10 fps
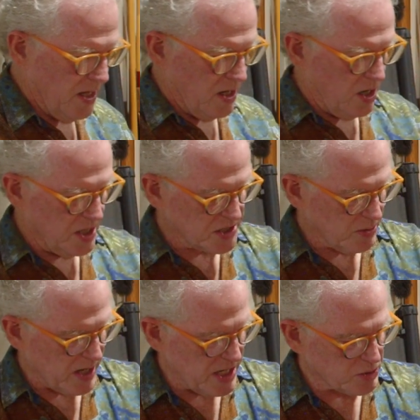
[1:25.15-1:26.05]

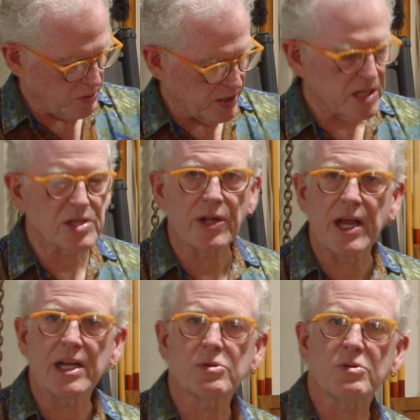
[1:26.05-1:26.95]
Also, each one of these
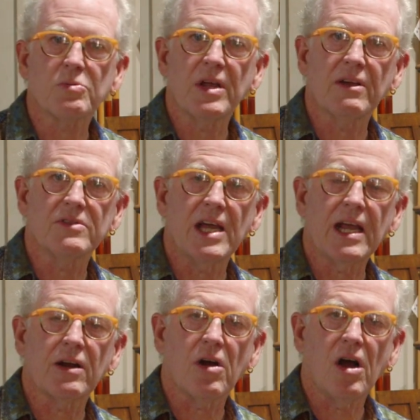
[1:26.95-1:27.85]
legs, which we have
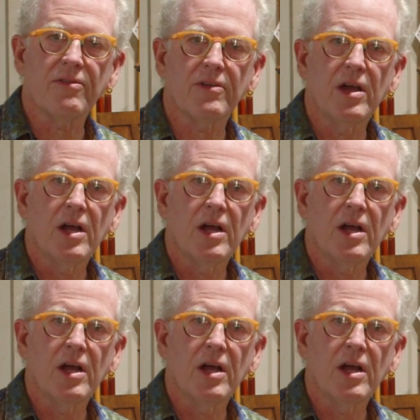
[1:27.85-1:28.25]
taken off,